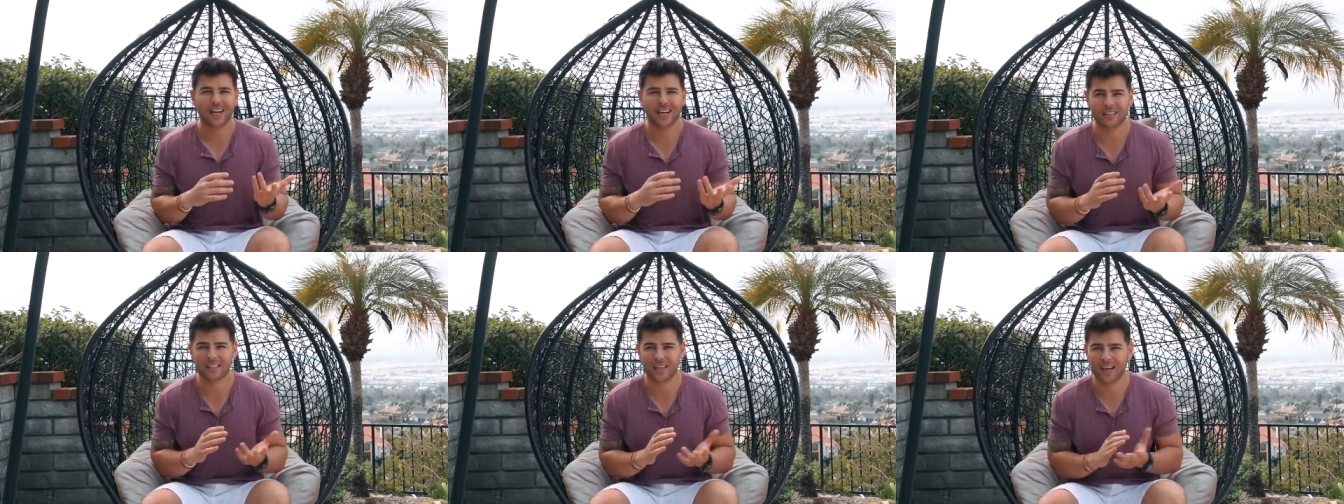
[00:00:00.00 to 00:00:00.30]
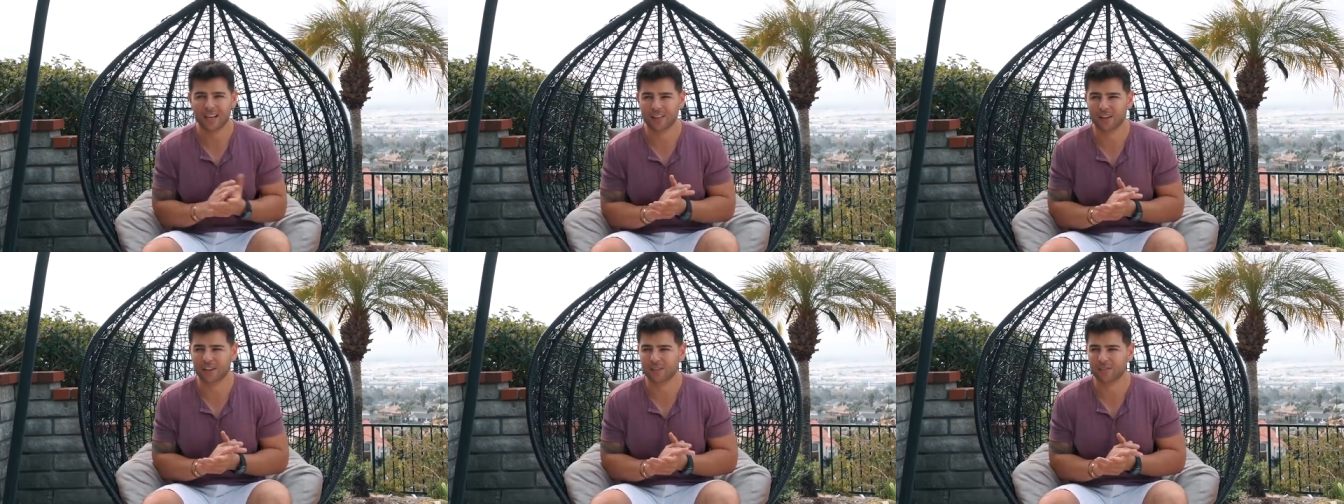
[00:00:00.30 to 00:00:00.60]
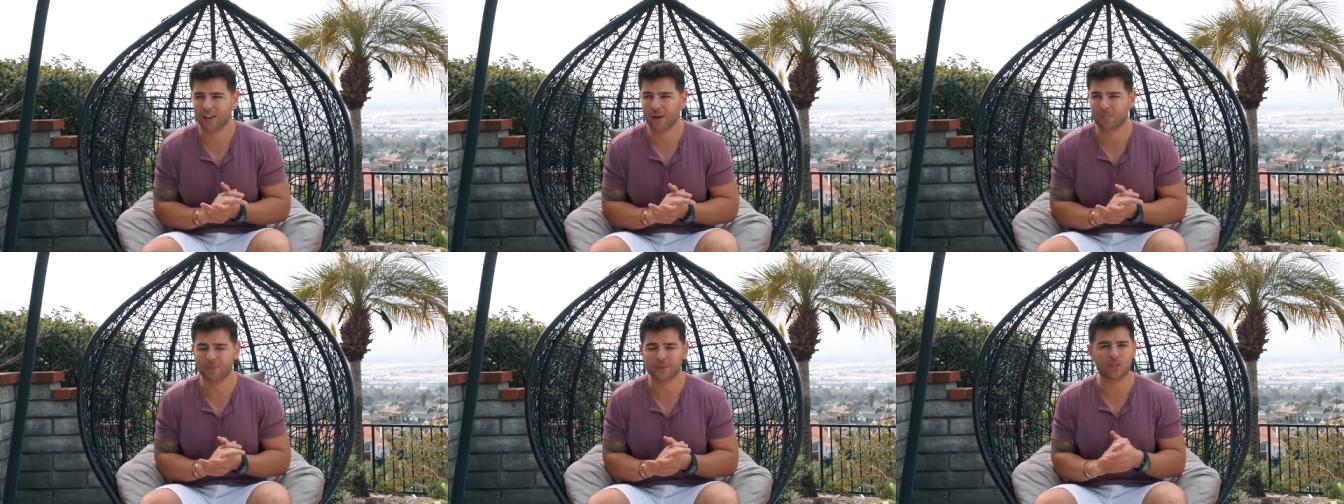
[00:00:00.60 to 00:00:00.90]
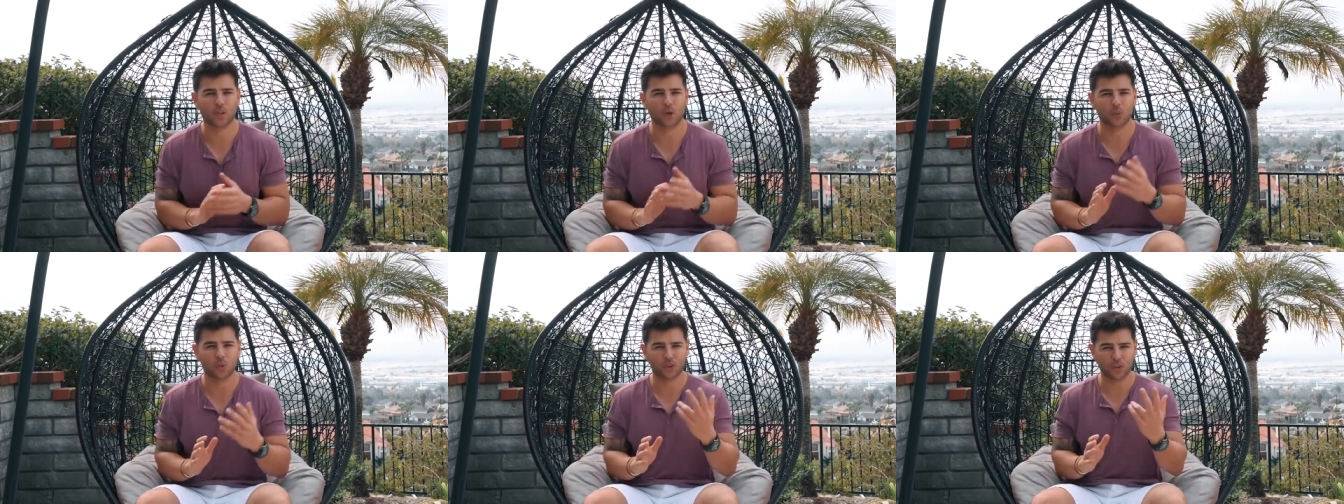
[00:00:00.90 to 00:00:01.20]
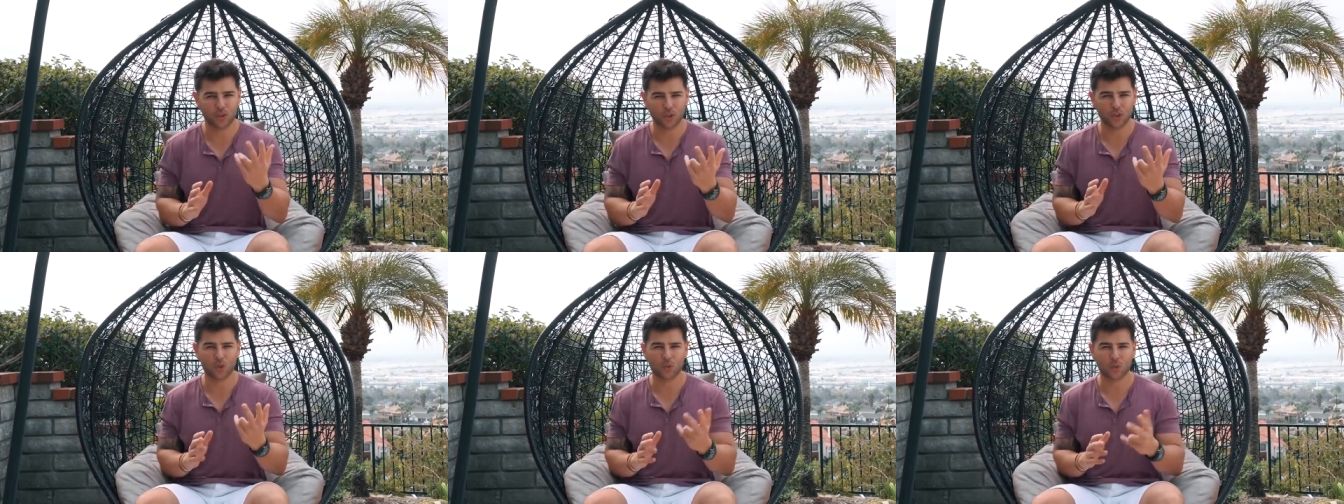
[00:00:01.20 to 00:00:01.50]
at the end of episode
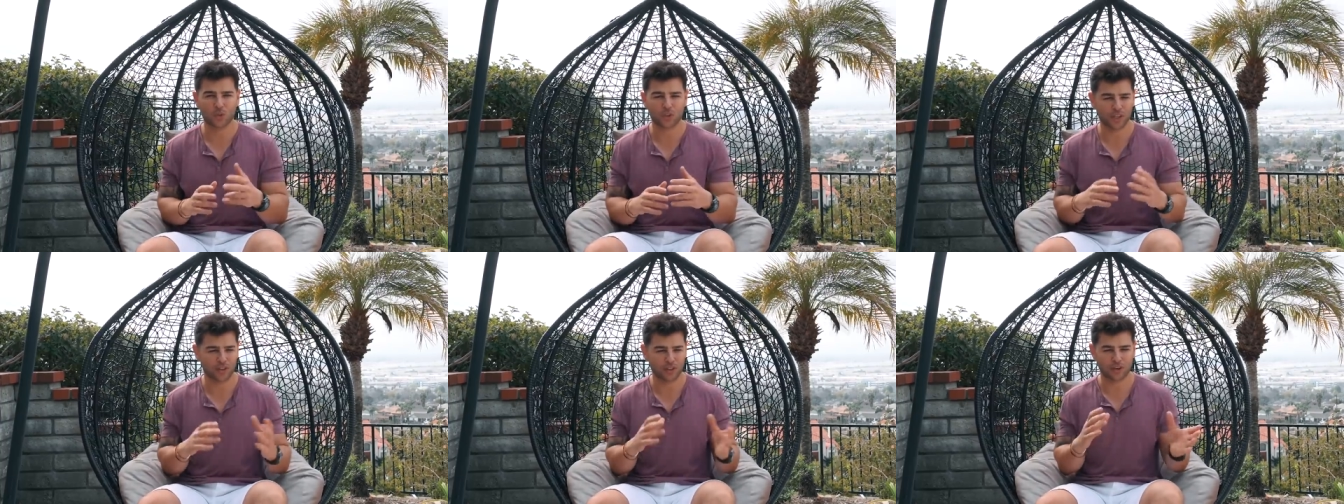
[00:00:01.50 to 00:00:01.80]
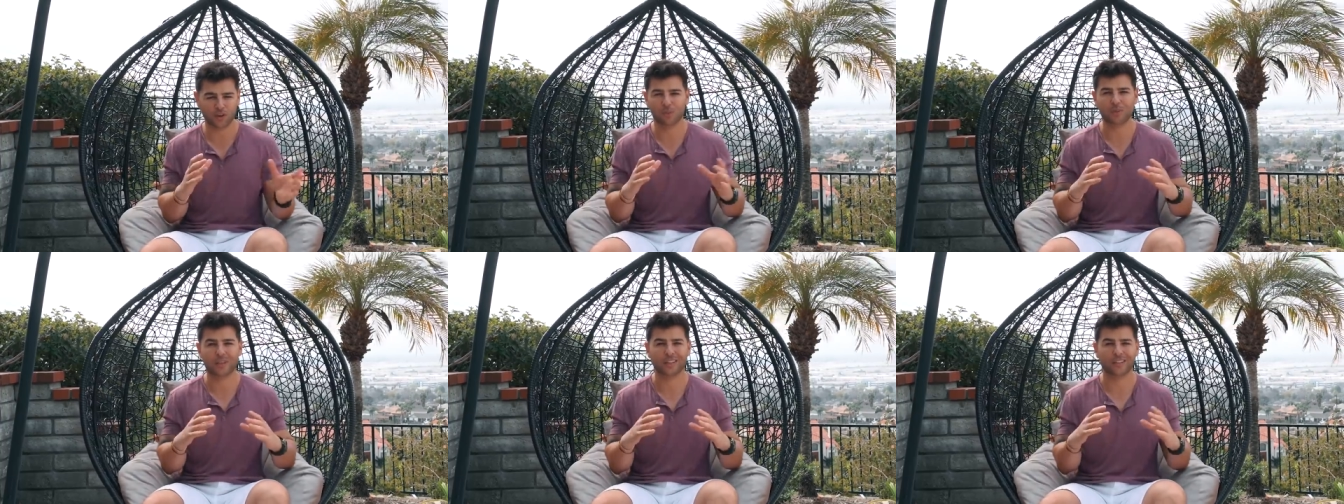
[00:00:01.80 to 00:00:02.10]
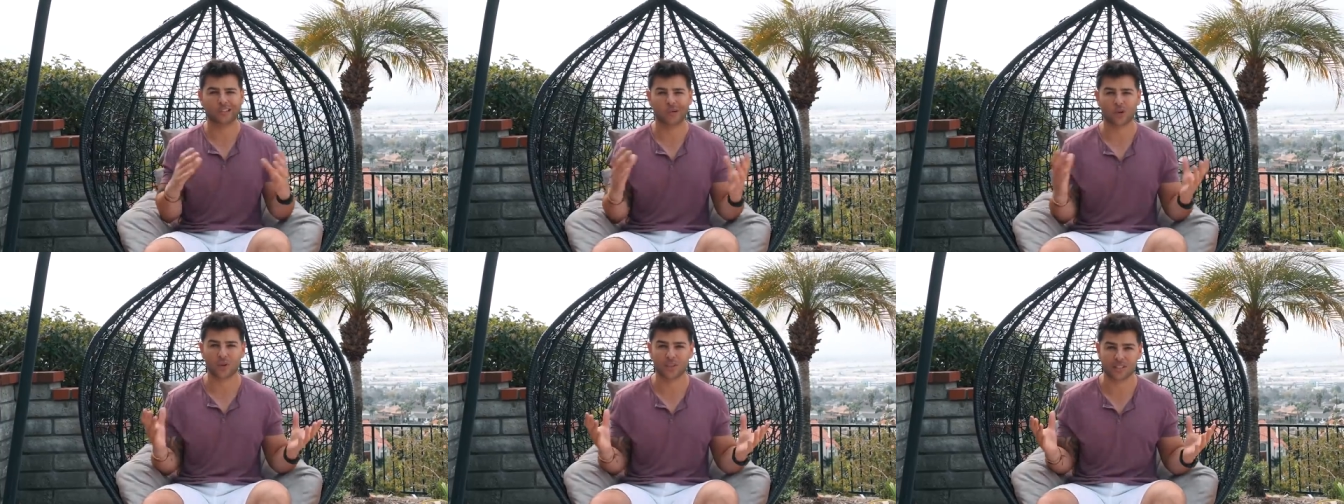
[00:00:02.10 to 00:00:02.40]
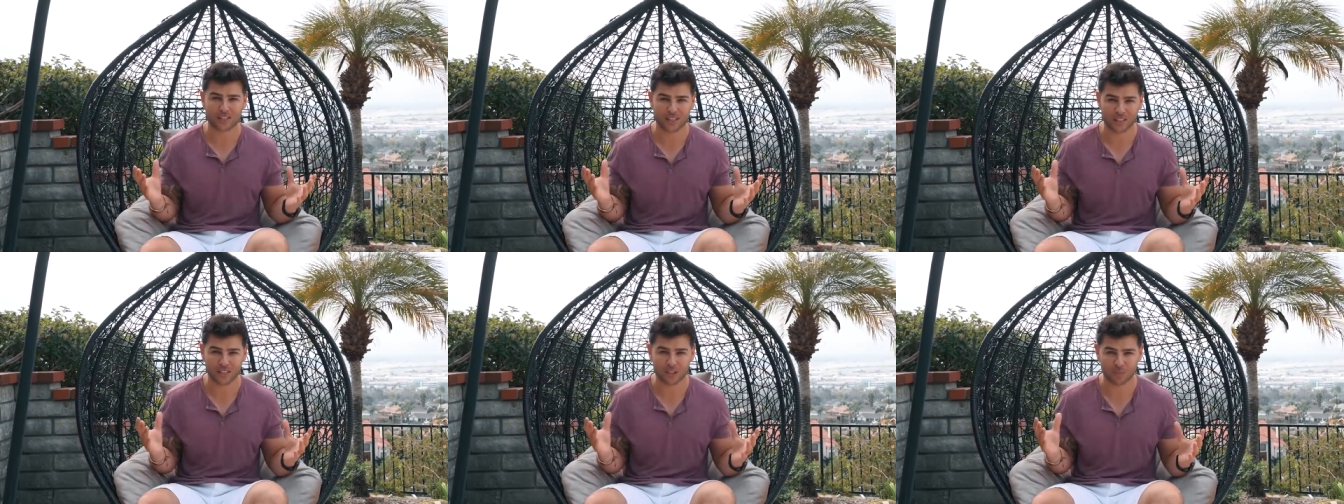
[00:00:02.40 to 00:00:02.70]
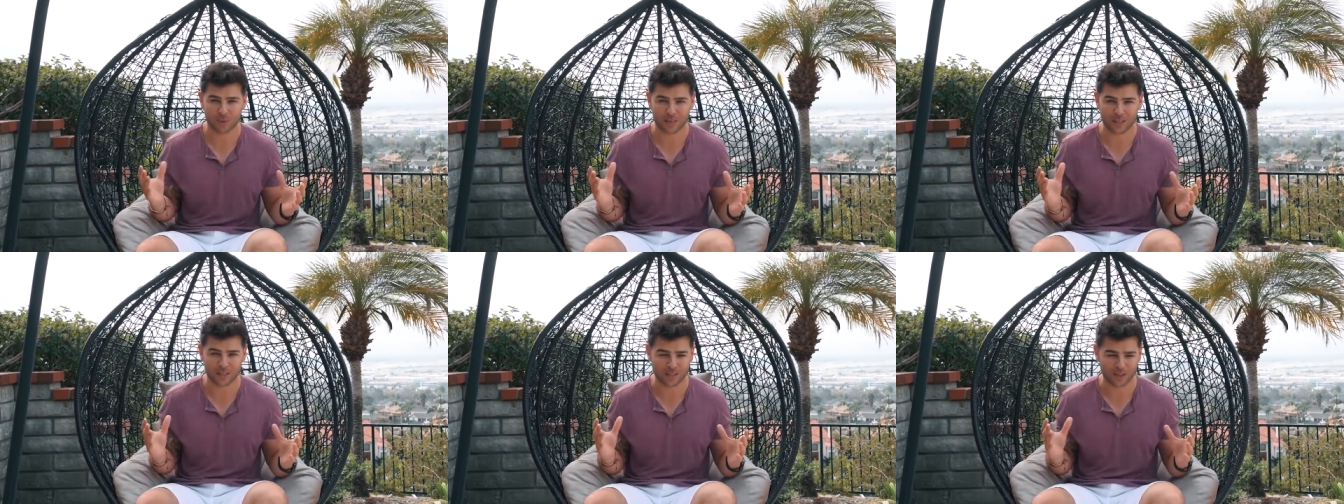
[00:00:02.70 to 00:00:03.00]
two, which ended up being thirty-six
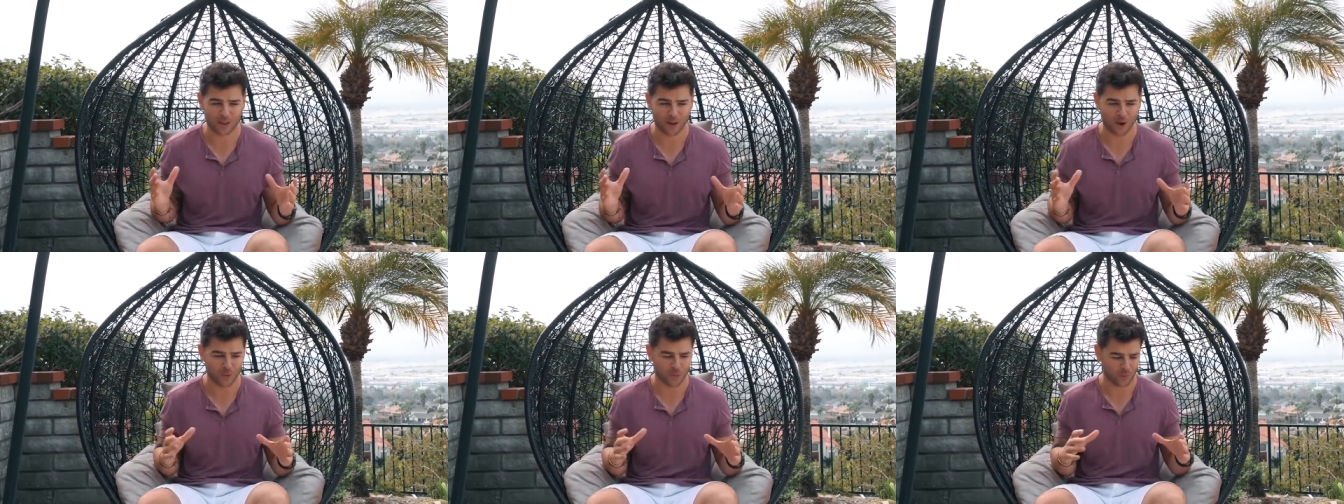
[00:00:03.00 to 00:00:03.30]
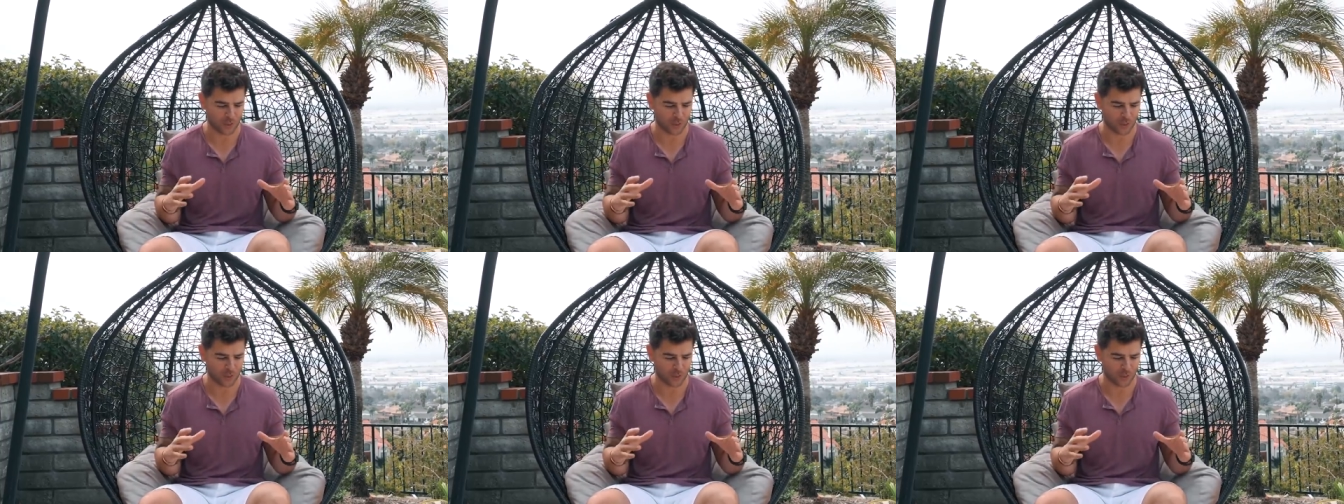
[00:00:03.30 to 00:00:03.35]
minutes long.